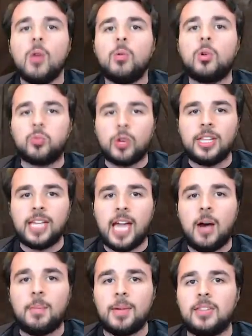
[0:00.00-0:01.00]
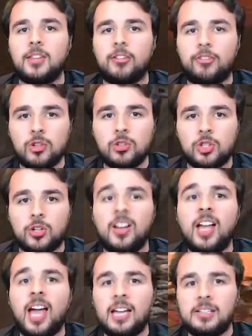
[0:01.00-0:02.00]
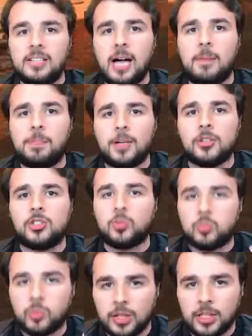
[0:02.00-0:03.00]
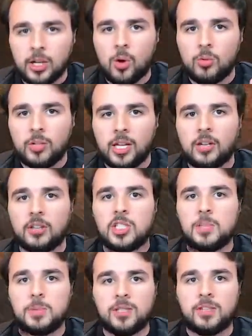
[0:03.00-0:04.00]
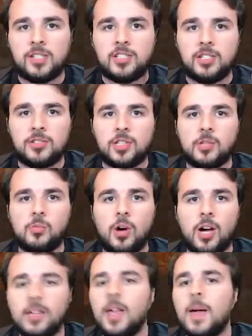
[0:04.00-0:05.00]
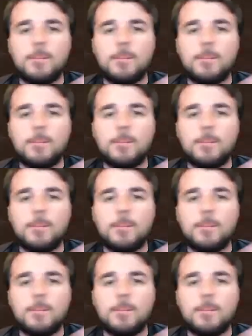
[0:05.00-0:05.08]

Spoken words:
would really help in the future and allow players to really hone in on the specific skills they want,